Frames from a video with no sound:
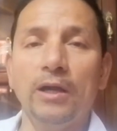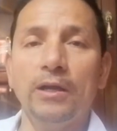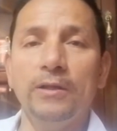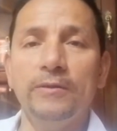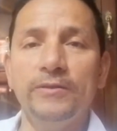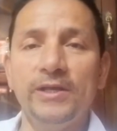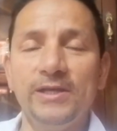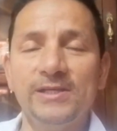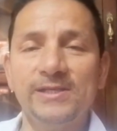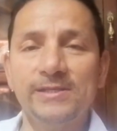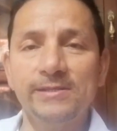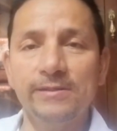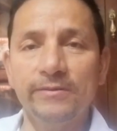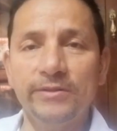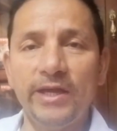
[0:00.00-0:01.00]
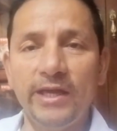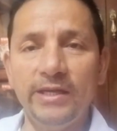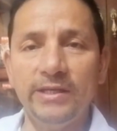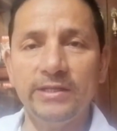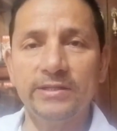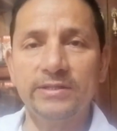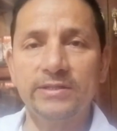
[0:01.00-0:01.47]
and this
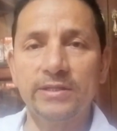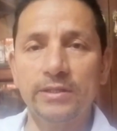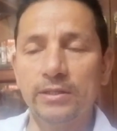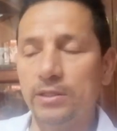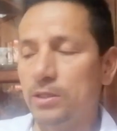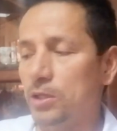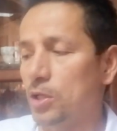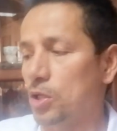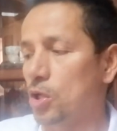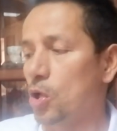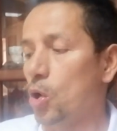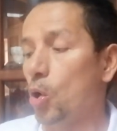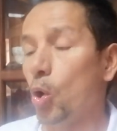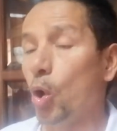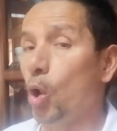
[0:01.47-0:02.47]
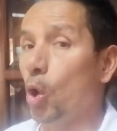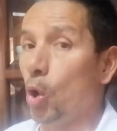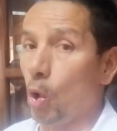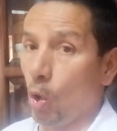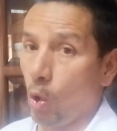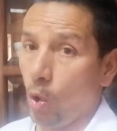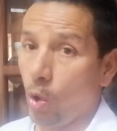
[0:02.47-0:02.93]
date.
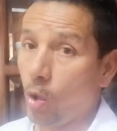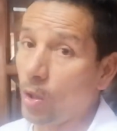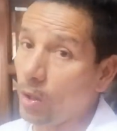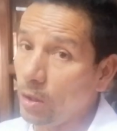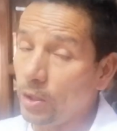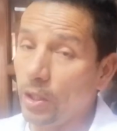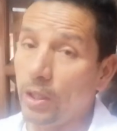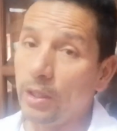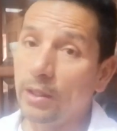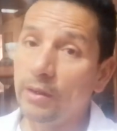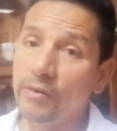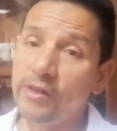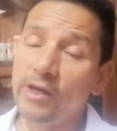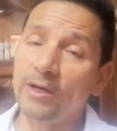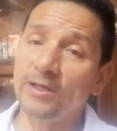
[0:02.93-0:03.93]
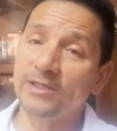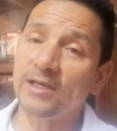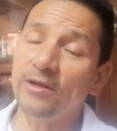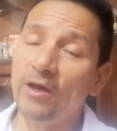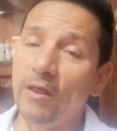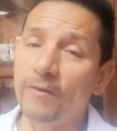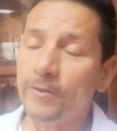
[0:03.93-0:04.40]
Or there is
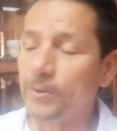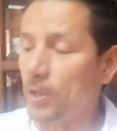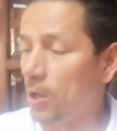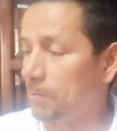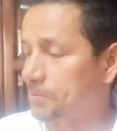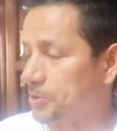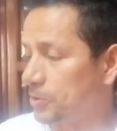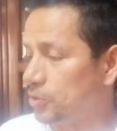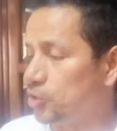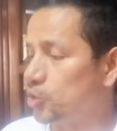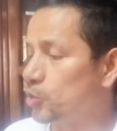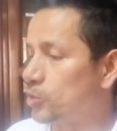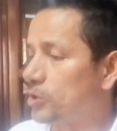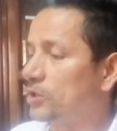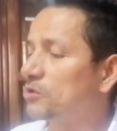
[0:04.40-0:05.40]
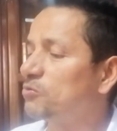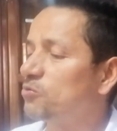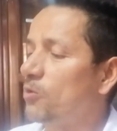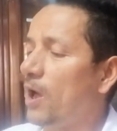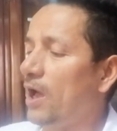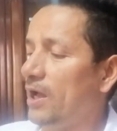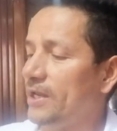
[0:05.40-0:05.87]
another option. You can
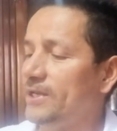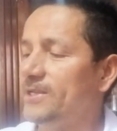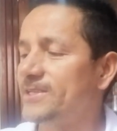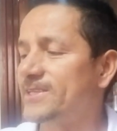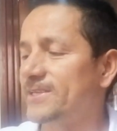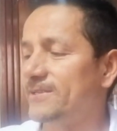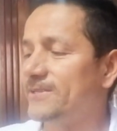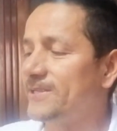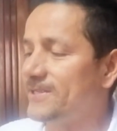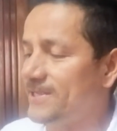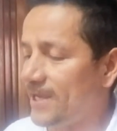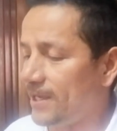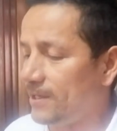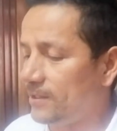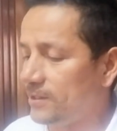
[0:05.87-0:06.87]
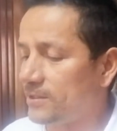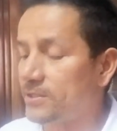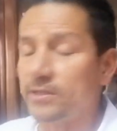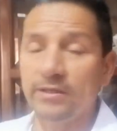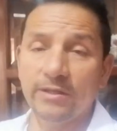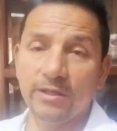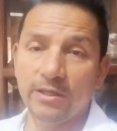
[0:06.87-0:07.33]
write the
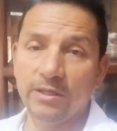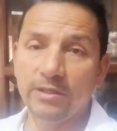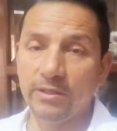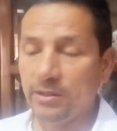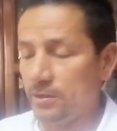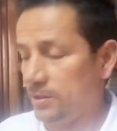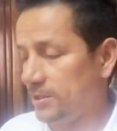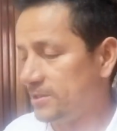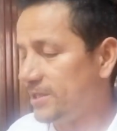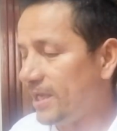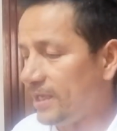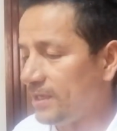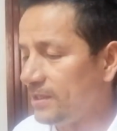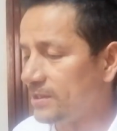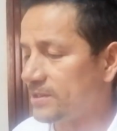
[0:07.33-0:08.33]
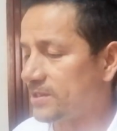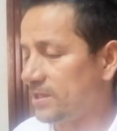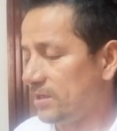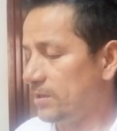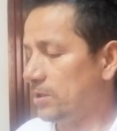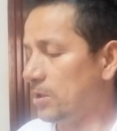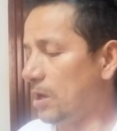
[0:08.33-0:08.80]
date,
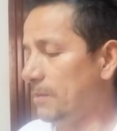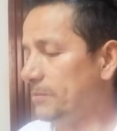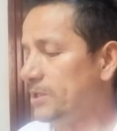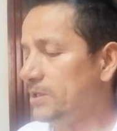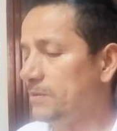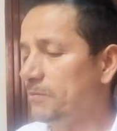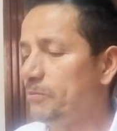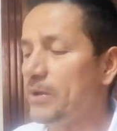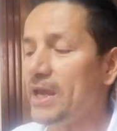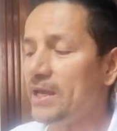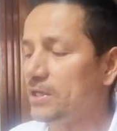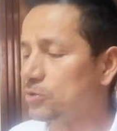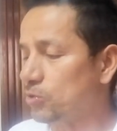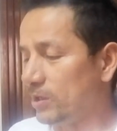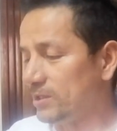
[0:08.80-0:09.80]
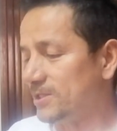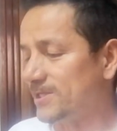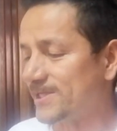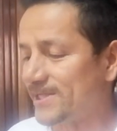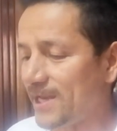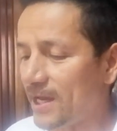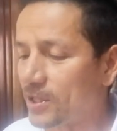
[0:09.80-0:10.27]
May
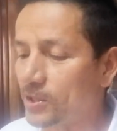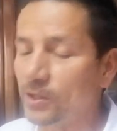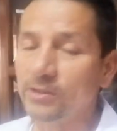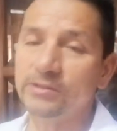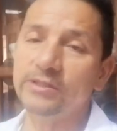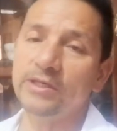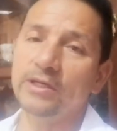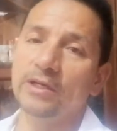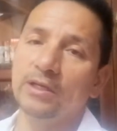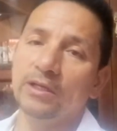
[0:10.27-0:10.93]
22nd,